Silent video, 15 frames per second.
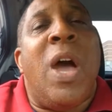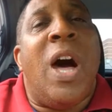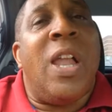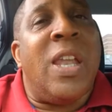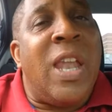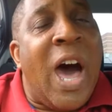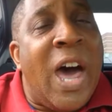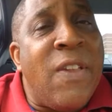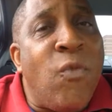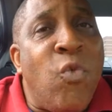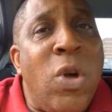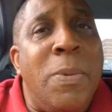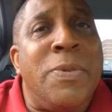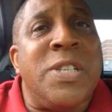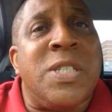A lot of
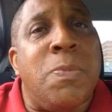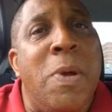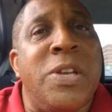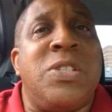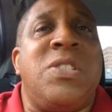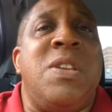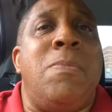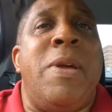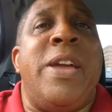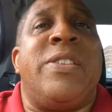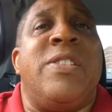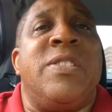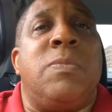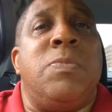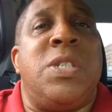women especially make
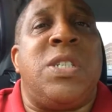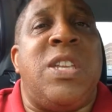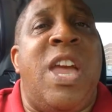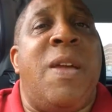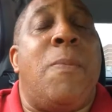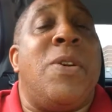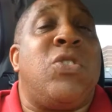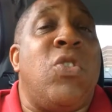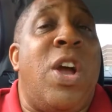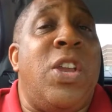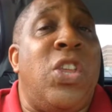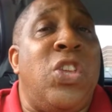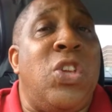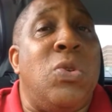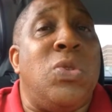this mistake by
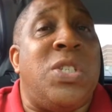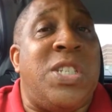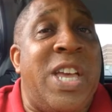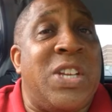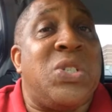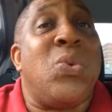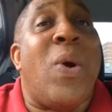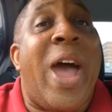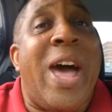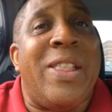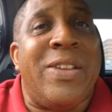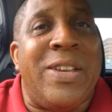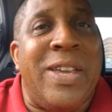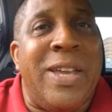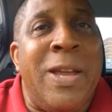trying to use
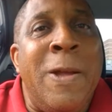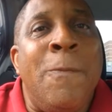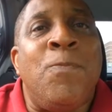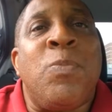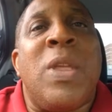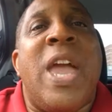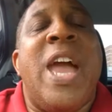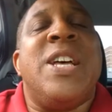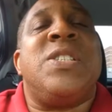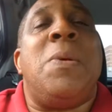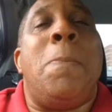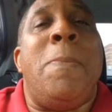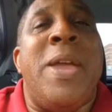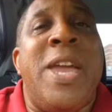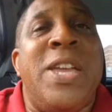sexuality as a
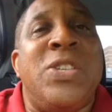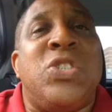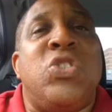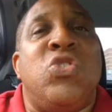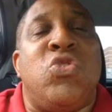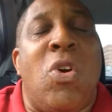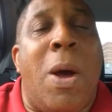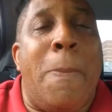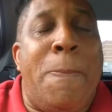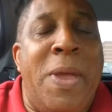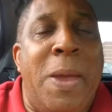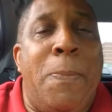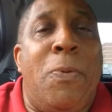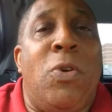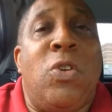means to
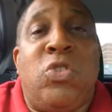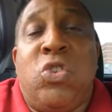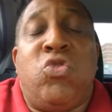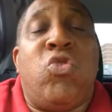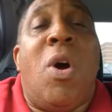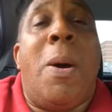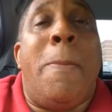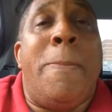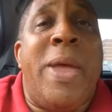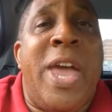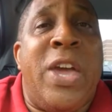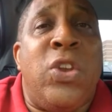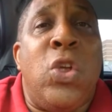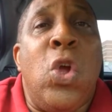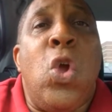draw
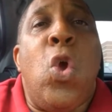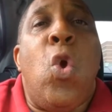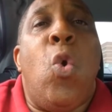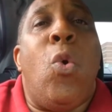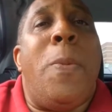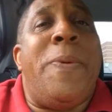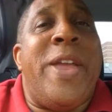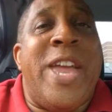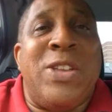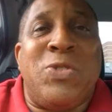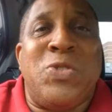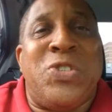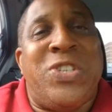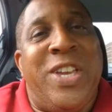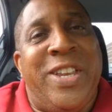men who would be
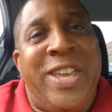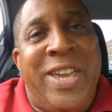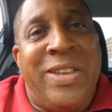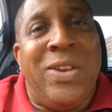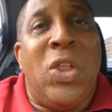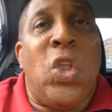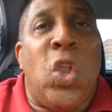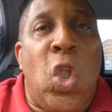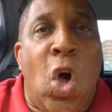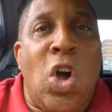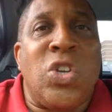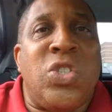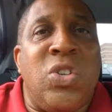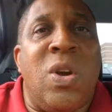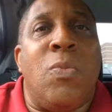interested in
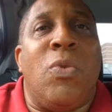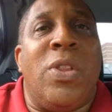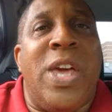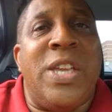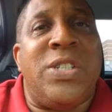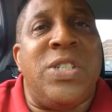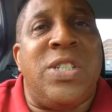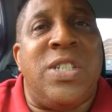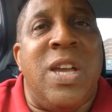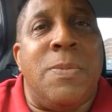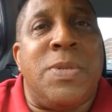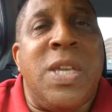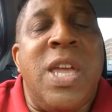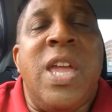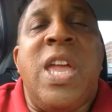long-term
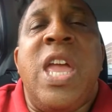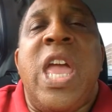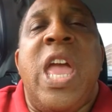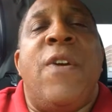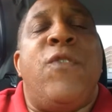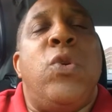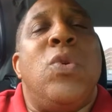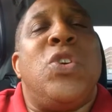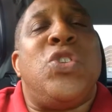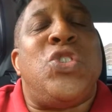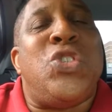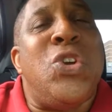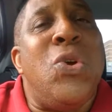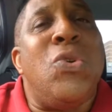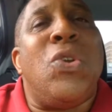relationships. If you
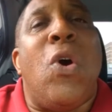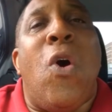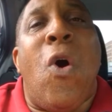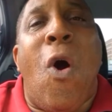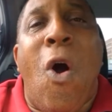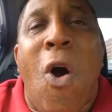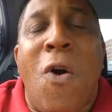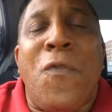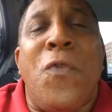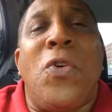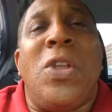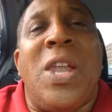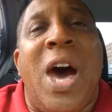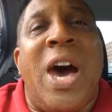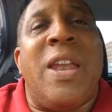exude an awful
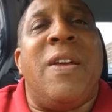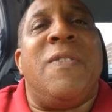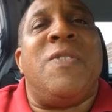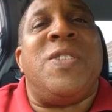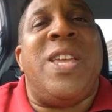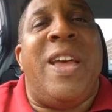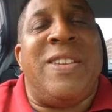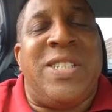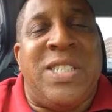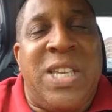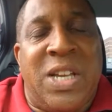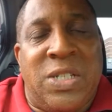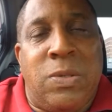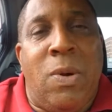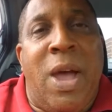lot of
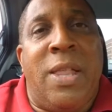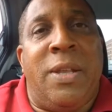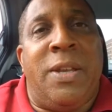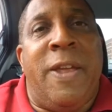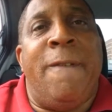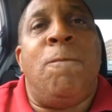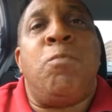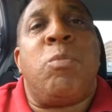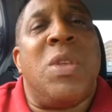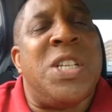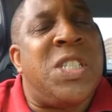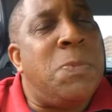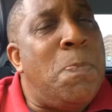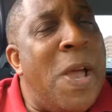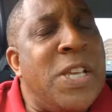sexuality,
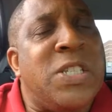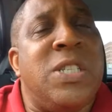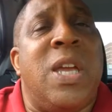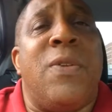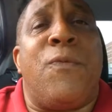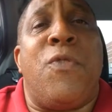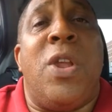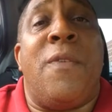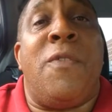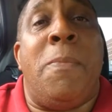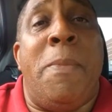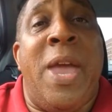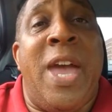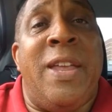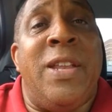especially in front of a
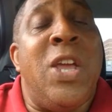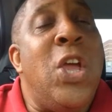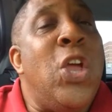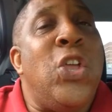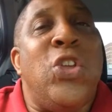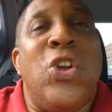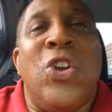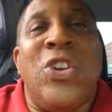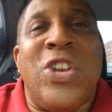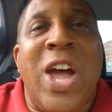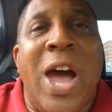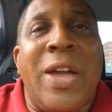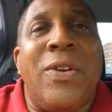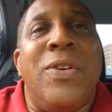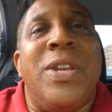man, you're
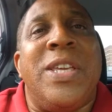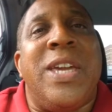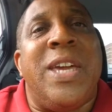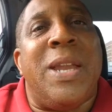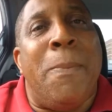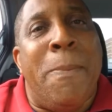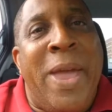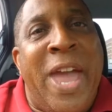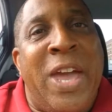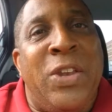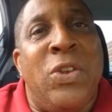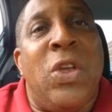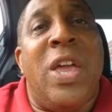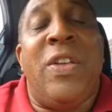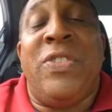not going to get a
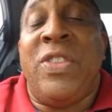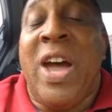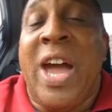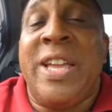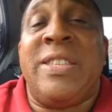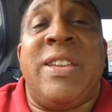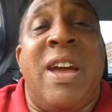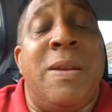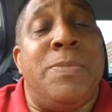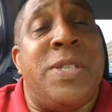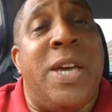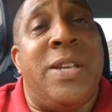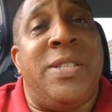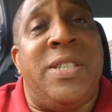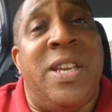man 9
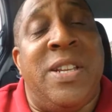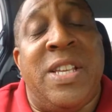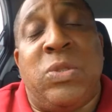times out of 10.